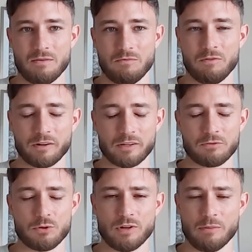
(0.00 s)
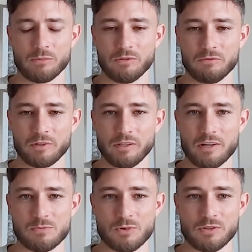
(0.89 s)
very few number of very
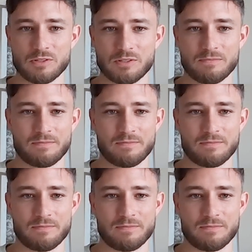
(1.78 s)
large models.